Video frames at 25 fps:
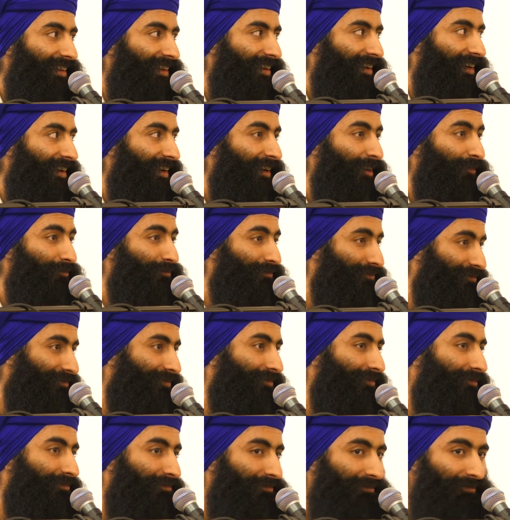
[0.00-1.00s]
And
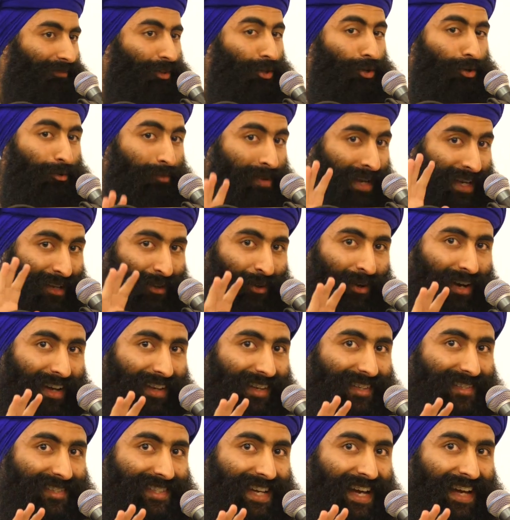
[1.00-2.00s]
you may not
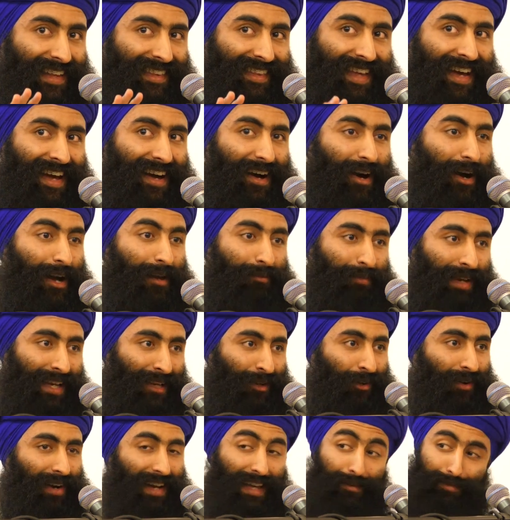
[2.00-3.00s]
understand that, I may
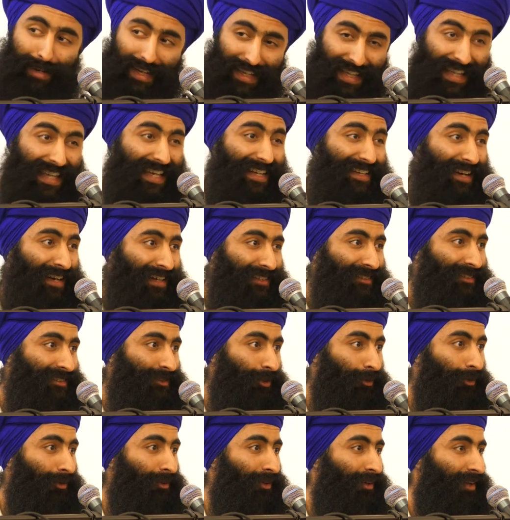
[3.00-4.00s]
not, but he does,
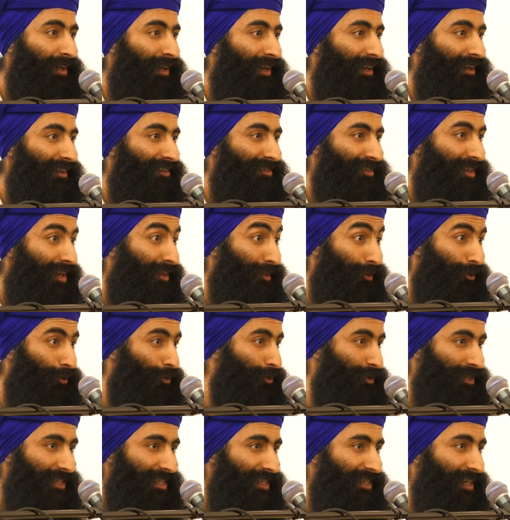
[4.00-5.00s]
or
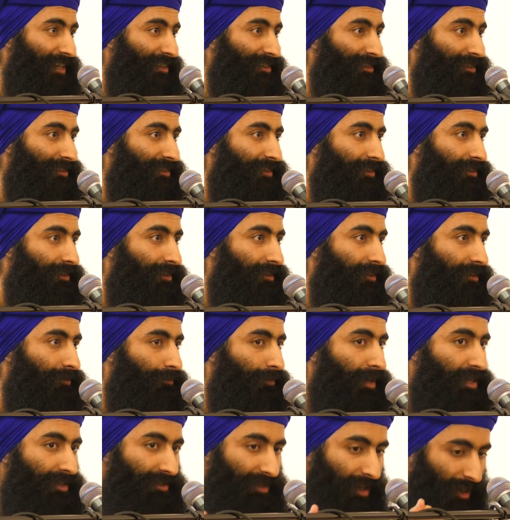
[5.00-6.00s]
Satguru Ji does.
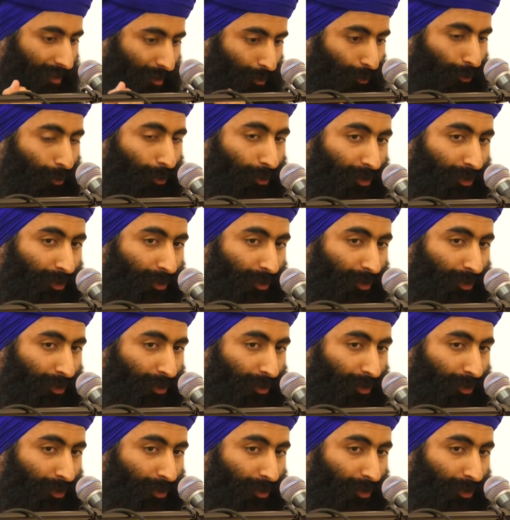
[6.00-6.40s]
My Satguru